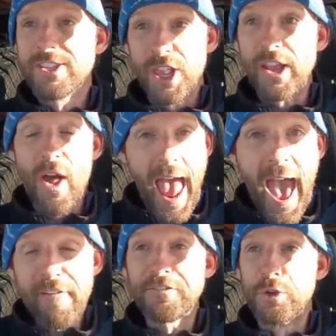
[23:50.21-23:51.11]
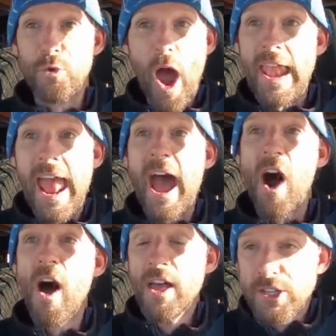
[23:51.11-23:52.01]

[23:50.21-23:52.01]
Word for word: So they kind of have to right now.